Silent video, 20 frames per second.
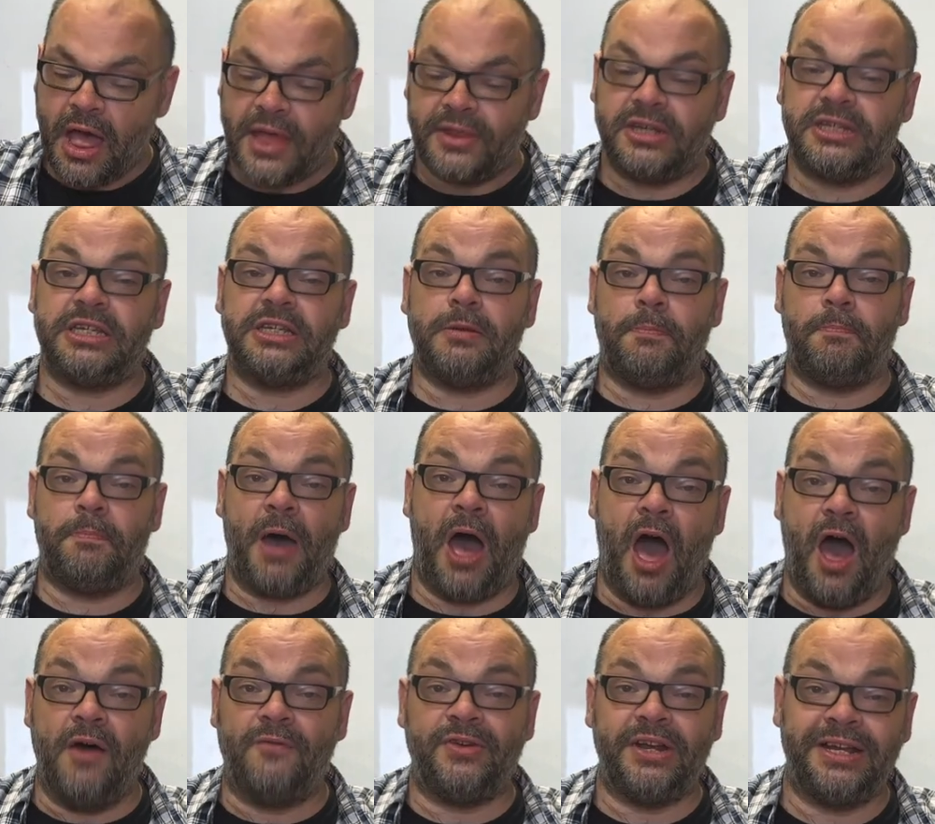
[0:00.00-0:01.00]
This is a
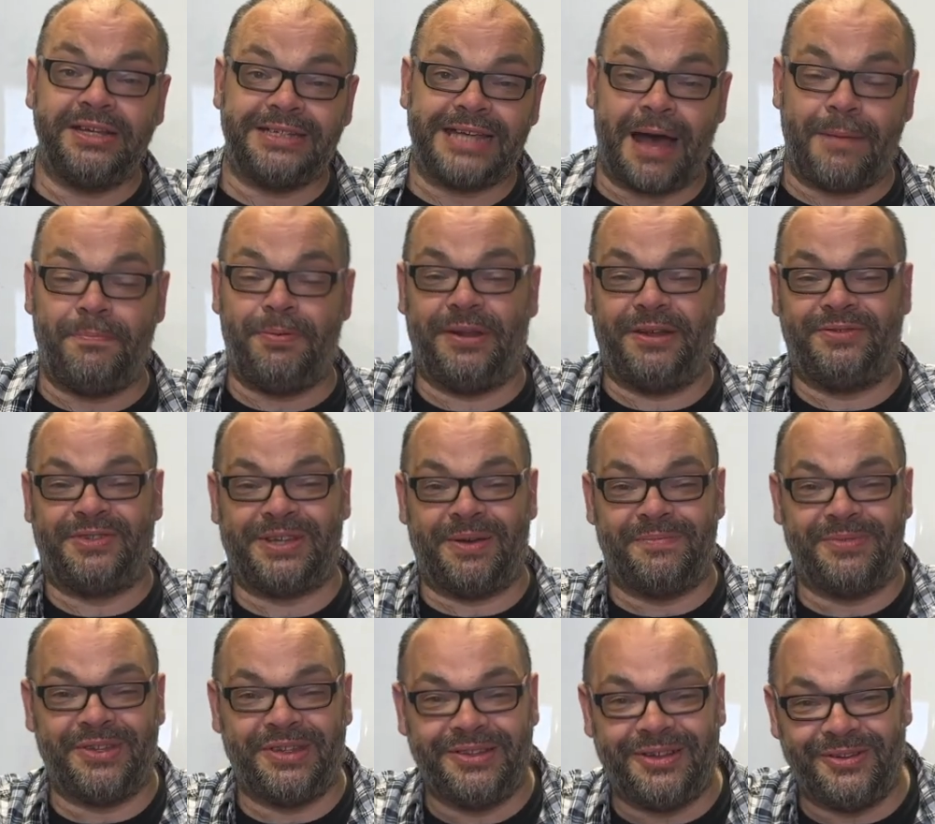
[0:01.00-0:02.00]
perfect example of
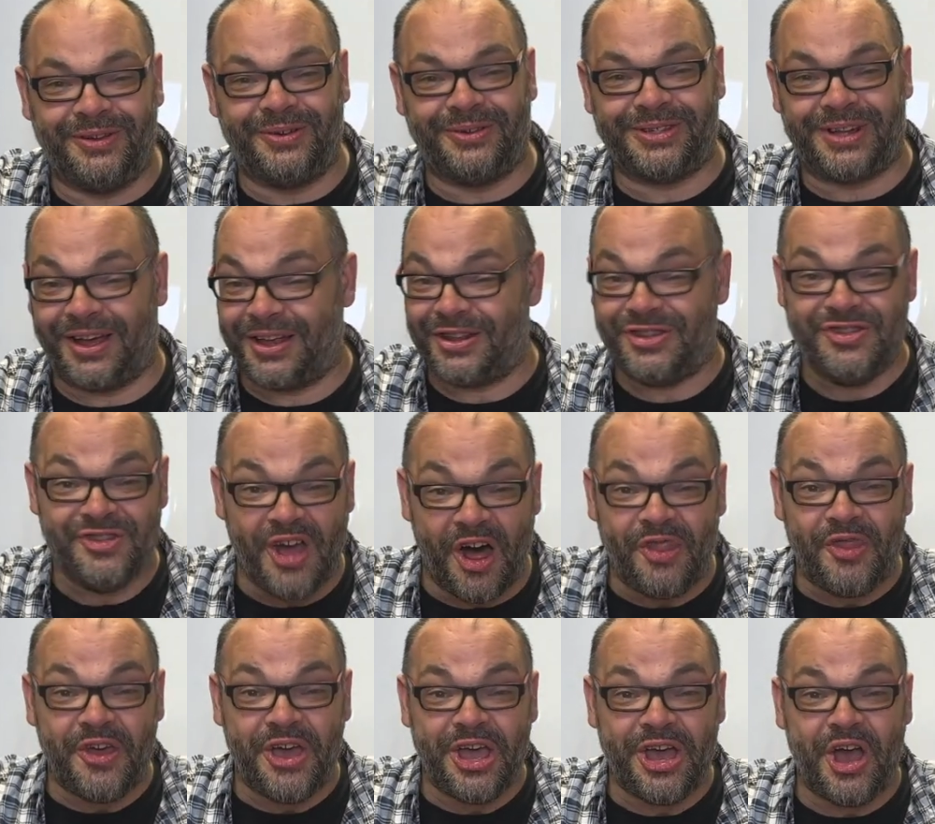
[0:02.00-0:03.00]
something that looks like
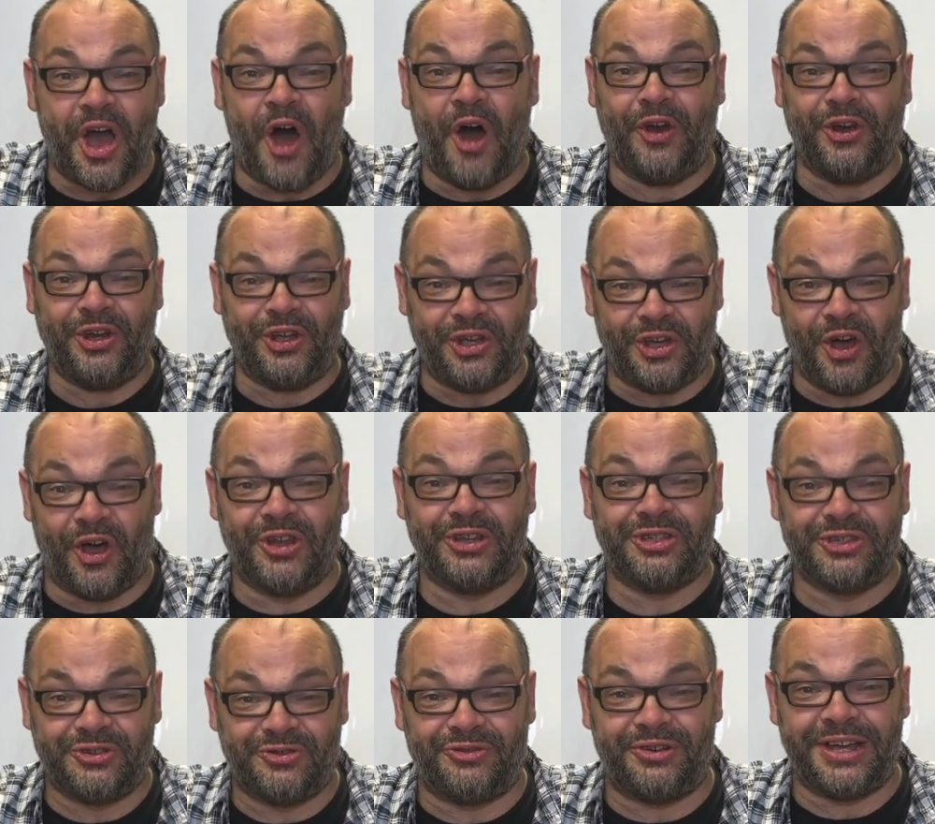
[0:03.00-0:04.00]
nothing on
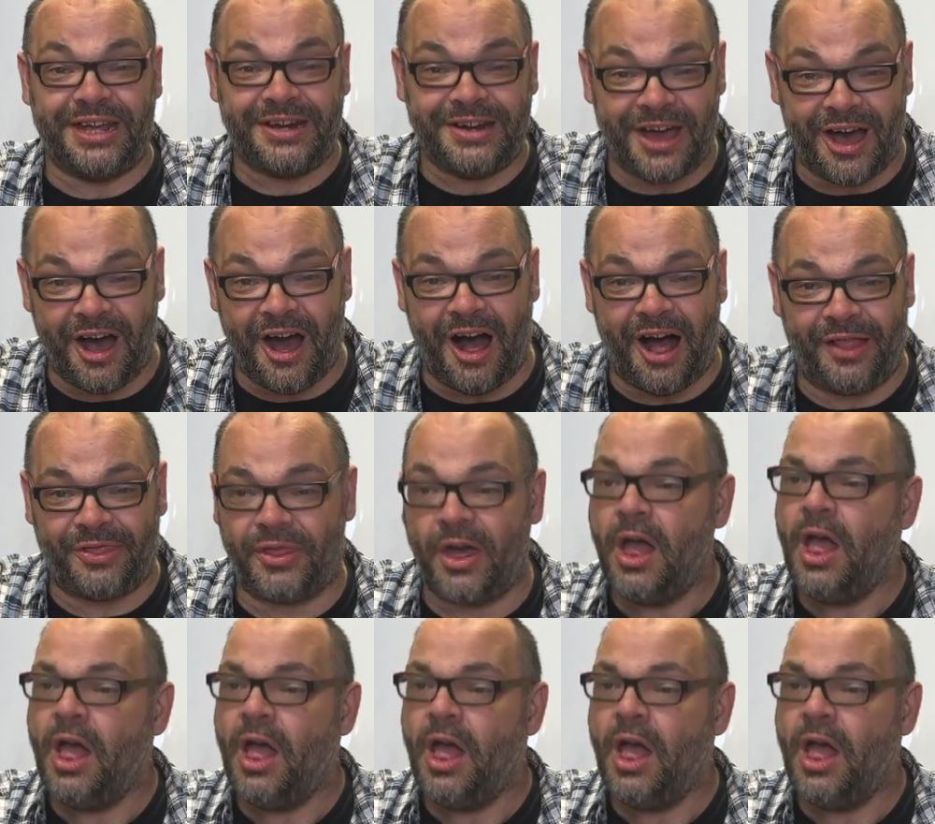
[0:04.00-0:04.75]
God's green earth.